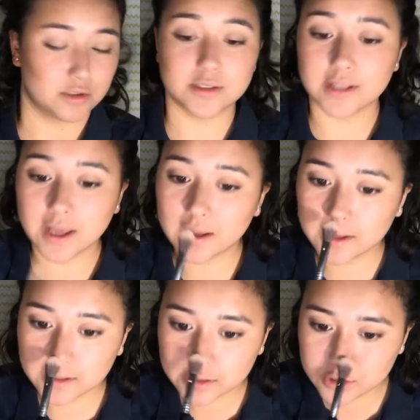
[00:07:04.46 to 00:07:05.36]
Just that,
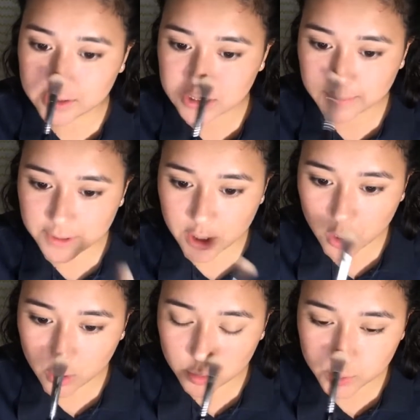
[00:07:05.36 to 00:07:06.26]
and just tip of the
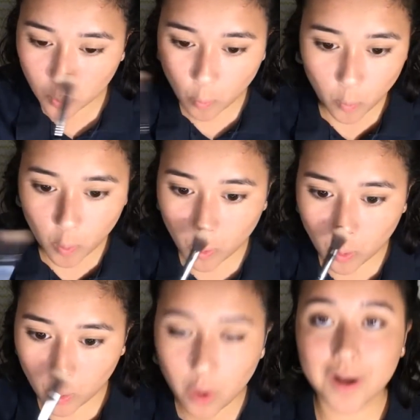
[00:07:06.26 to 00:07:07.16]
nose.
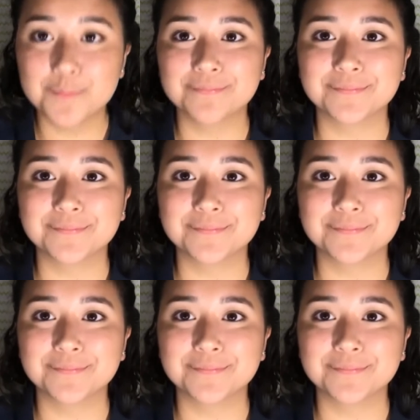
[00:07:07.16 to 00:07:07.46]
Ooh.